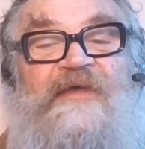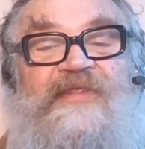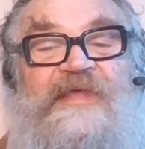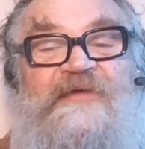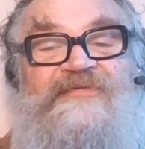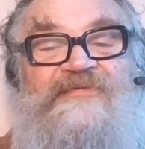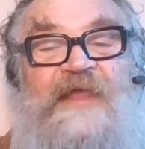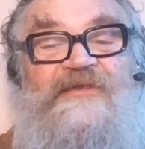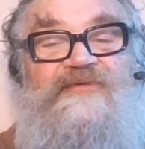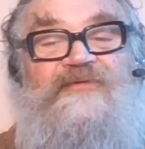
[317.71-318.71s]
the
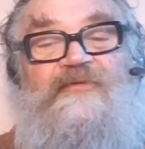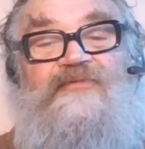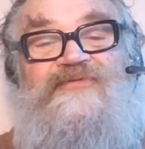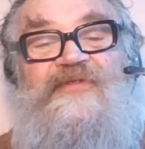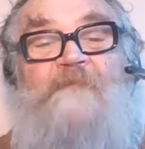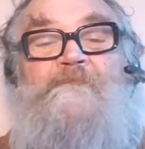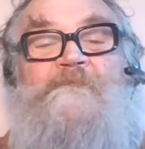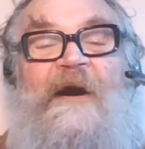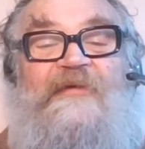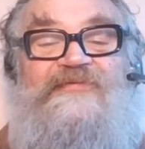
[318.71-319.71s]
essentials, the
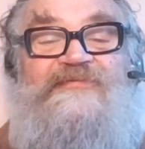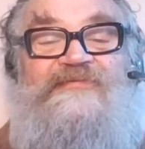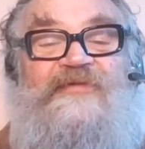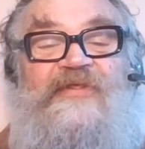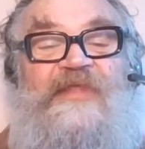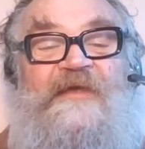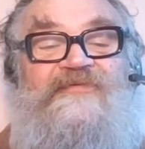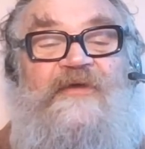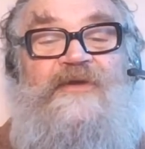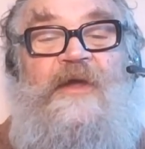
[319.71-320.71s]
musts, the
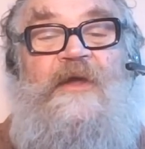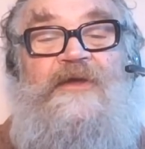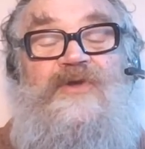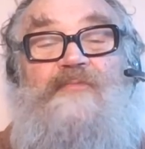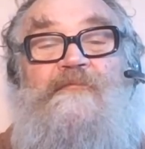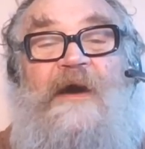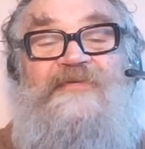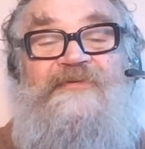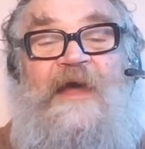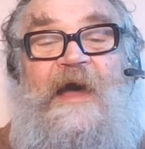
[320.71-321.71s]
things that you
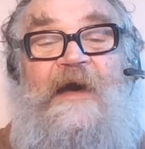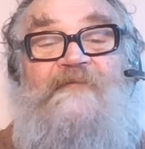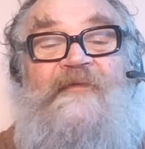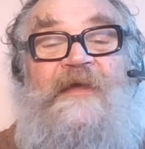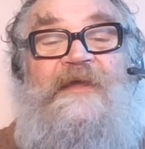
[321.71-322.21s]
must have.